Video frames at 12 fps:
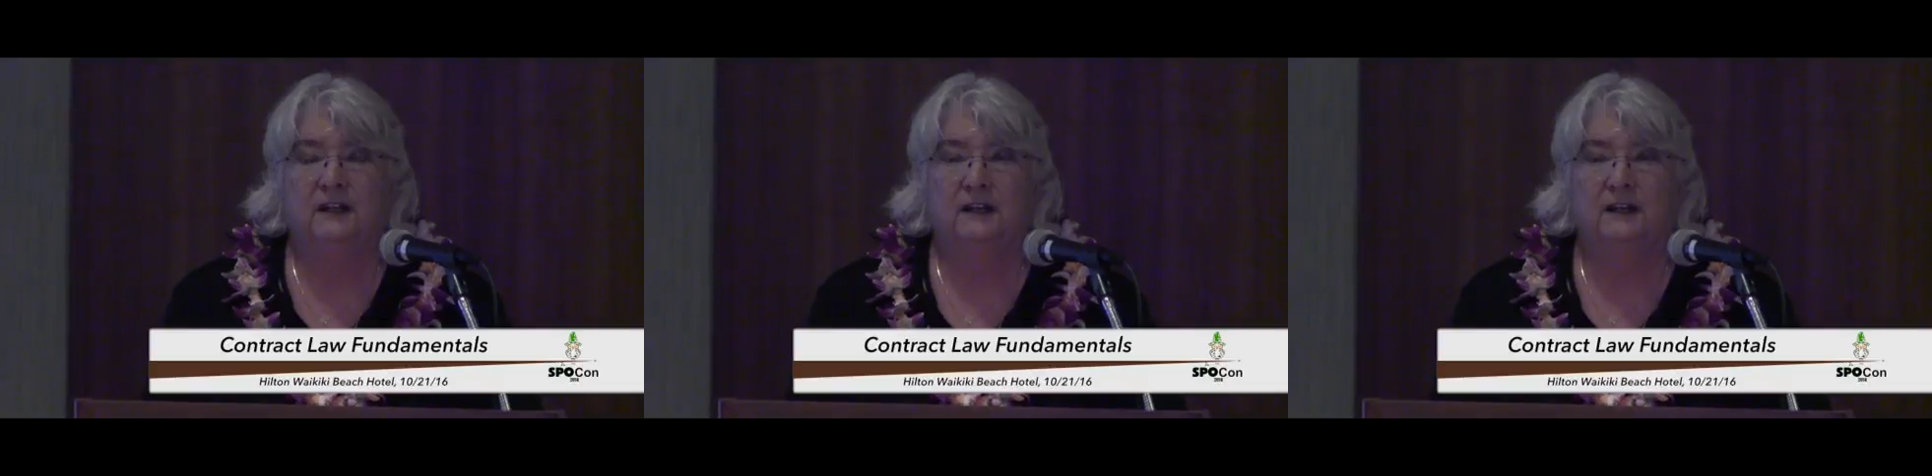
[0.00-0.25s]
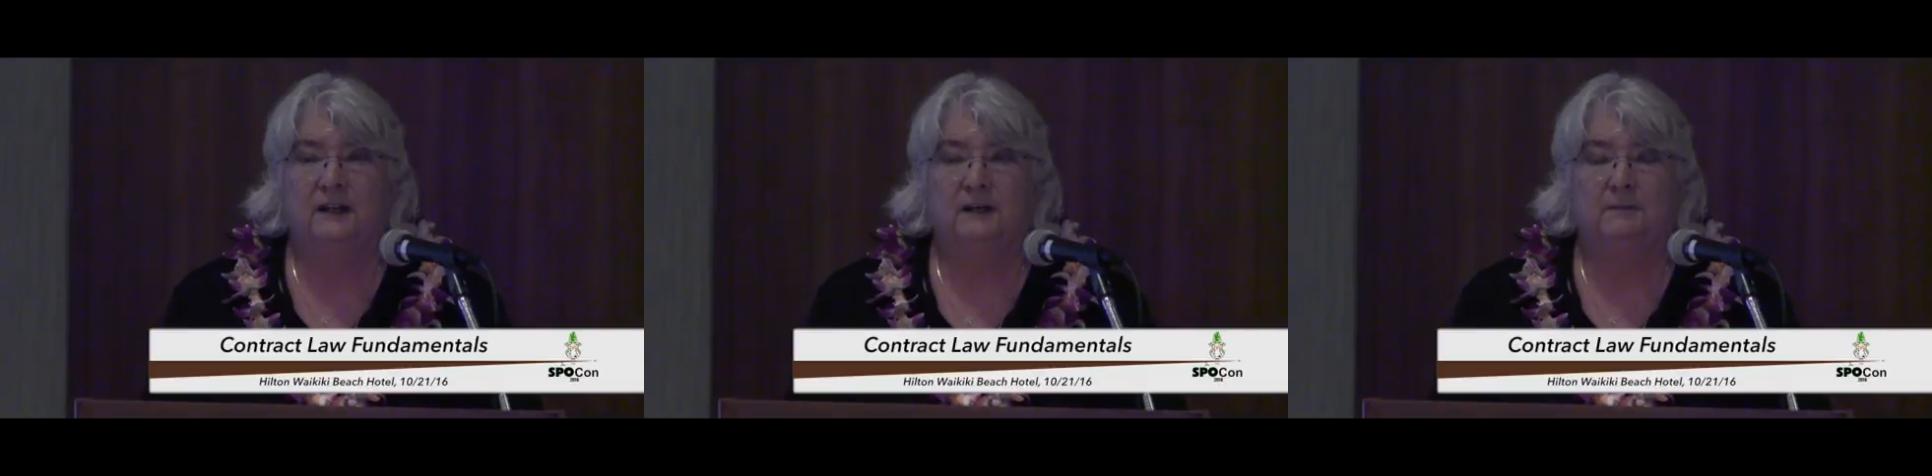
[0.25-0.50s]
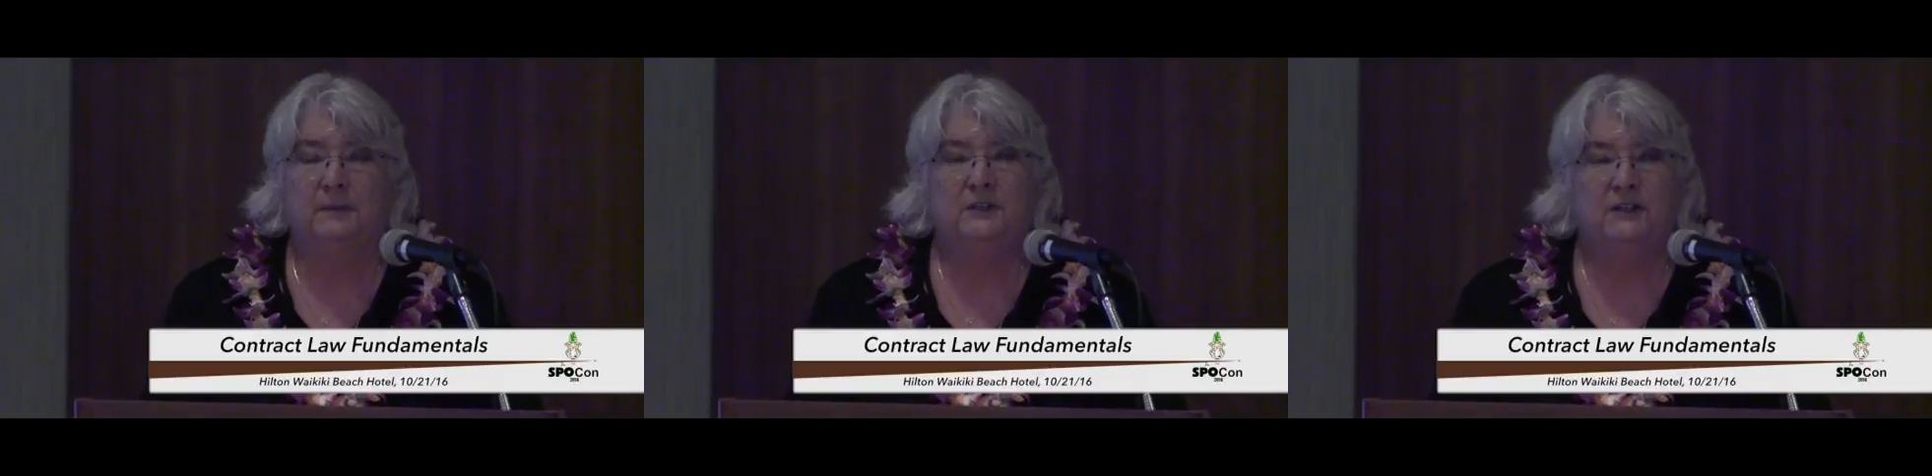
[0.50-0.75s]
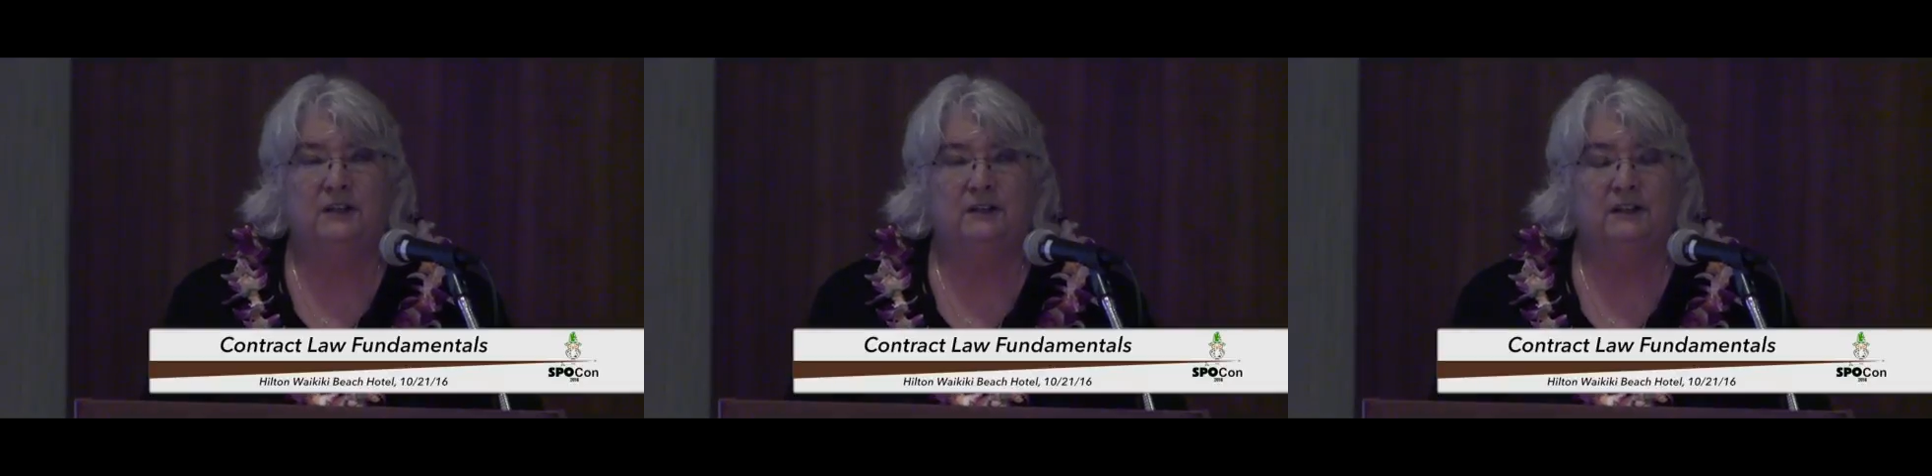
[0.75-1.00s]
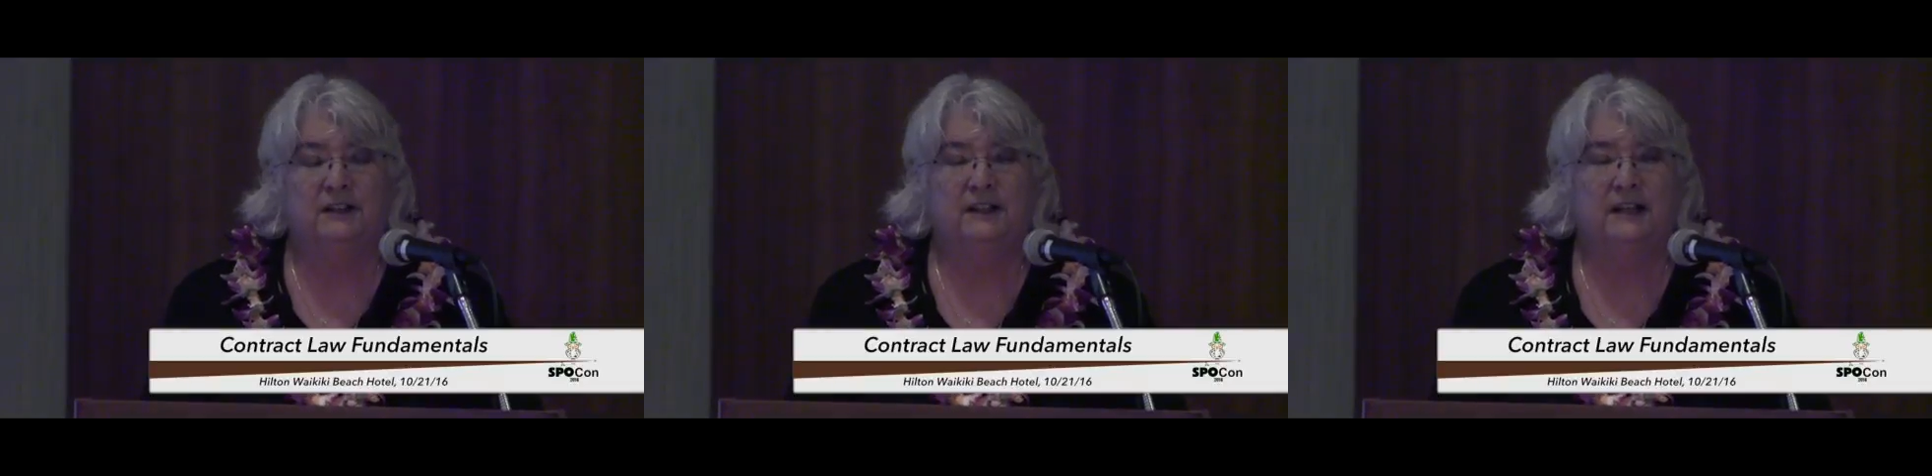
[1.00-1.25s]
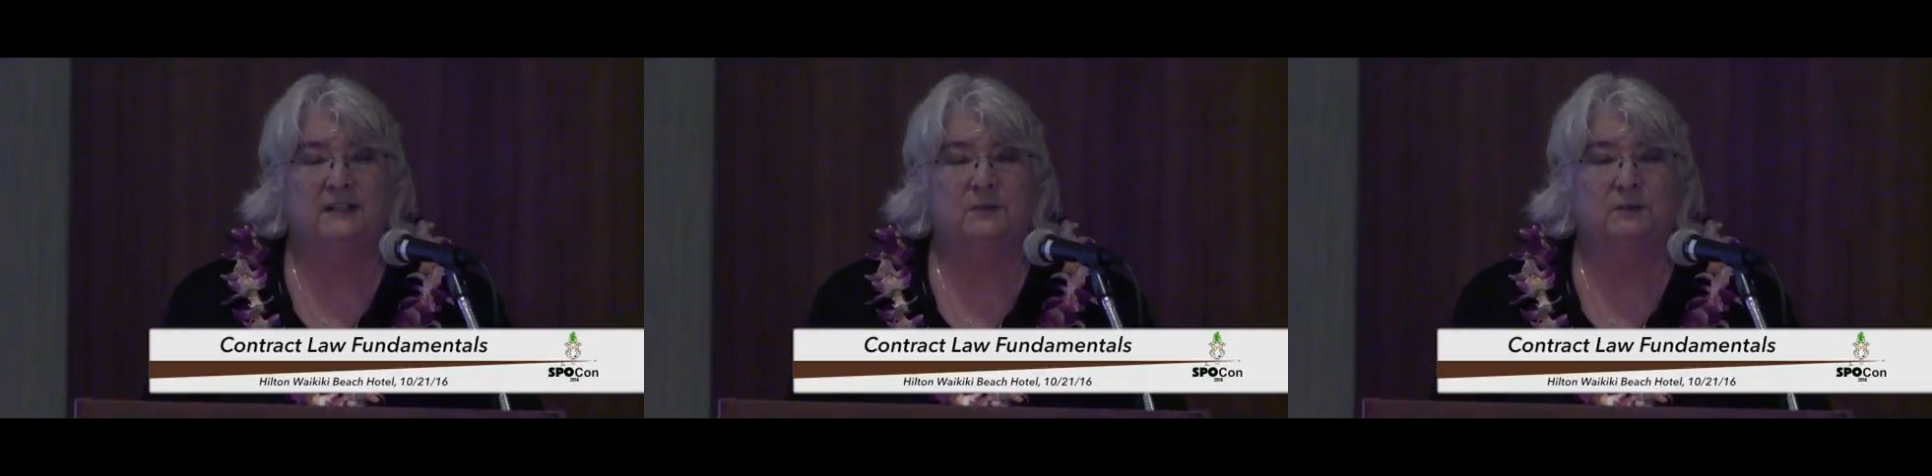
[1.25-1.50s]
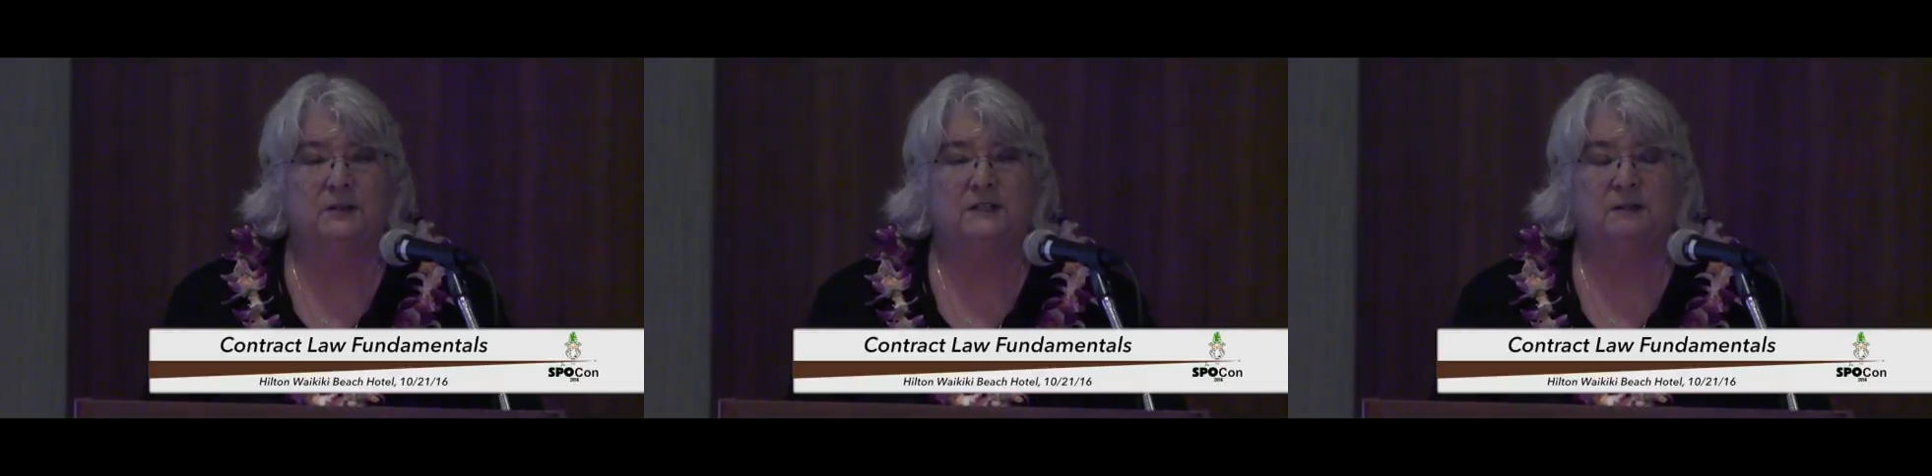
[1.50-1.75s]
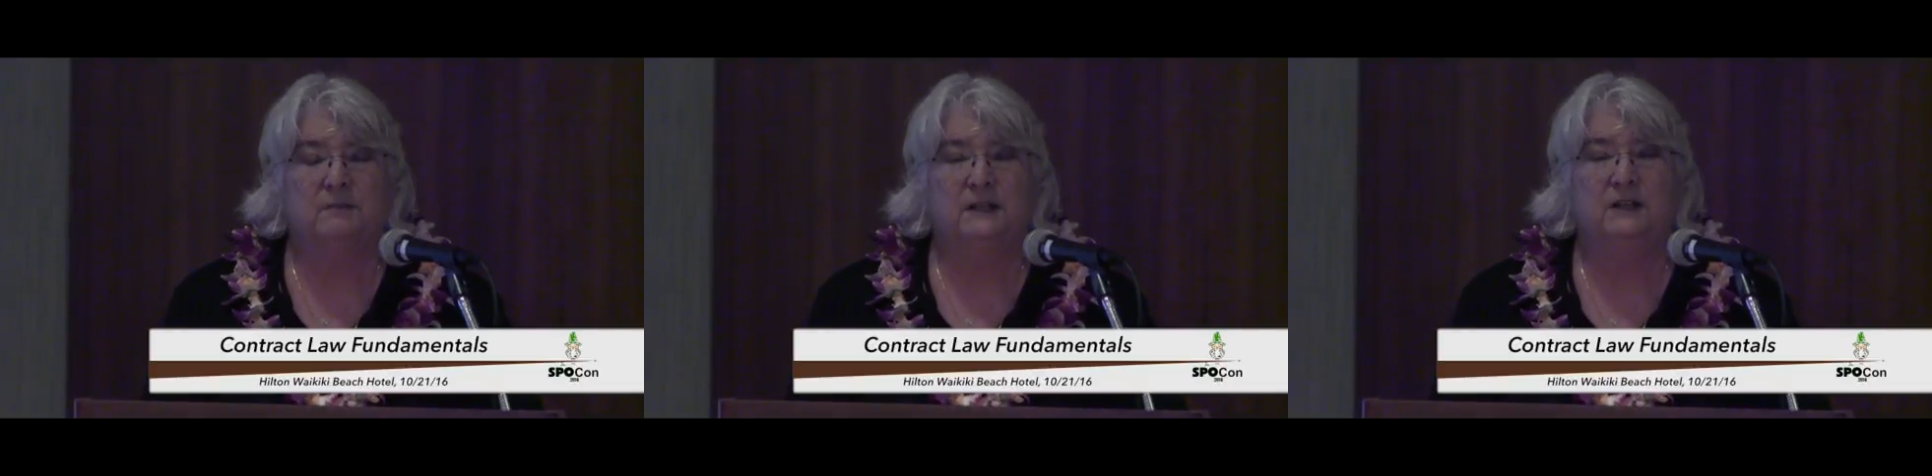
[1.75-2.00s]
But generally, that's where
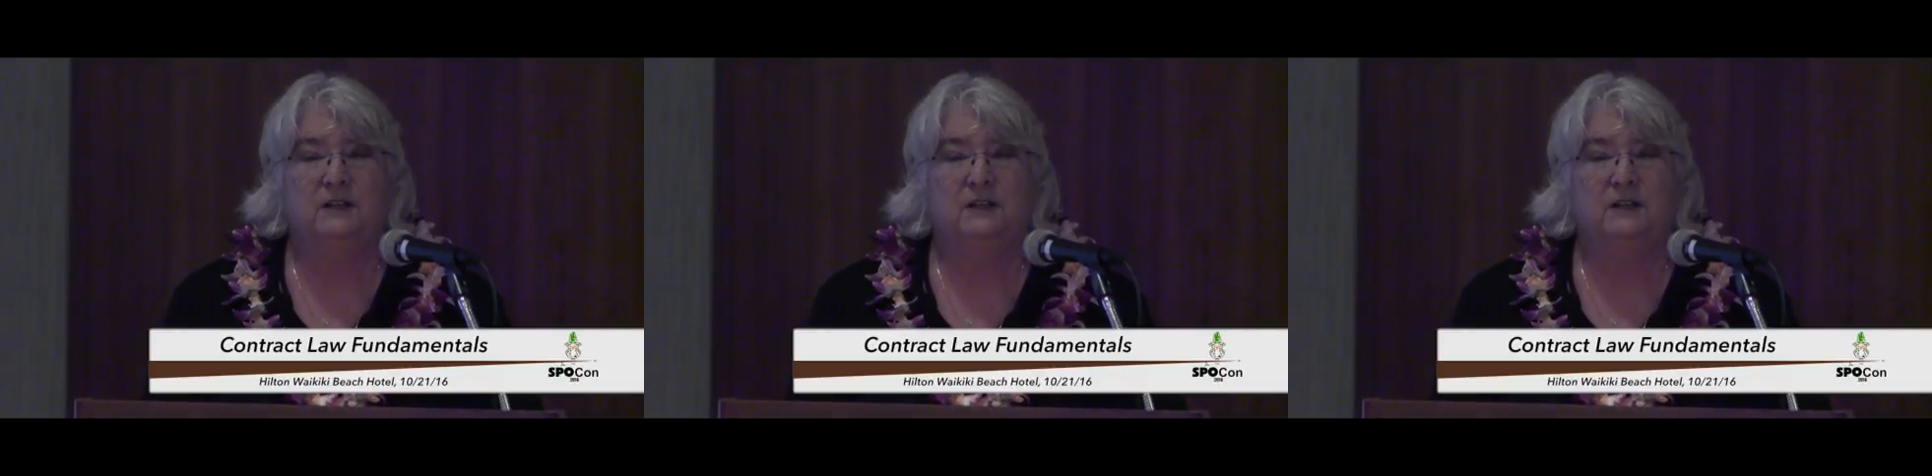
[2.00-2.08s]
somebody